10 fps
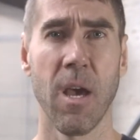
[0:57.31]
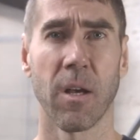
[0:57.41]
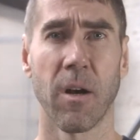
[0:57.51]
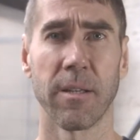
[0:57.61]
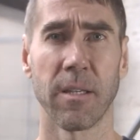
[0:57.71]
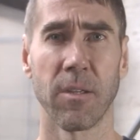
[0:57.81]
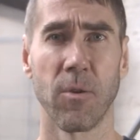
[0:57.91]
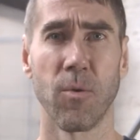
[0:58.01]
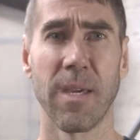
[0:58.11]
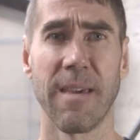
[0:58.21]
causing
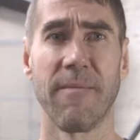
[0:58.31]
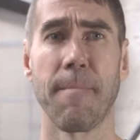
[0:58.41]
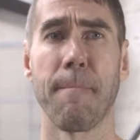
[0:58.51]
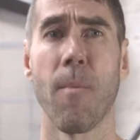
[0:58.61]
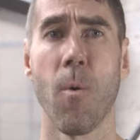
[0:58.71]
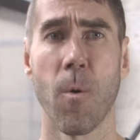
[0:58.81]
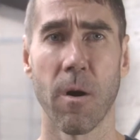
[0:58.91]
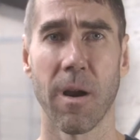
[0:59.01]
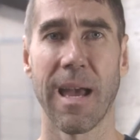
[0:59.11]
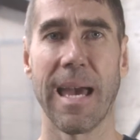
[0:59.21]
you even
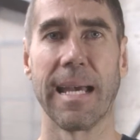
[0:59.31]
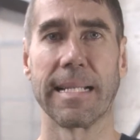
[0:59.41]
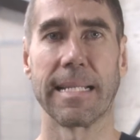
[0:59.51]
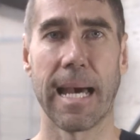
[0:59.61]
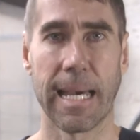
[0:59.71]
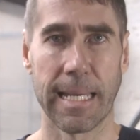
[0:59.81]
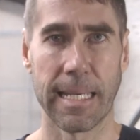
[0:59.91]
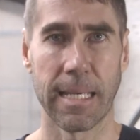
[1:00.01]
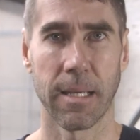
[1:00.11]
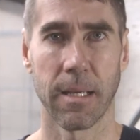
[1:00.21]
more anxiety.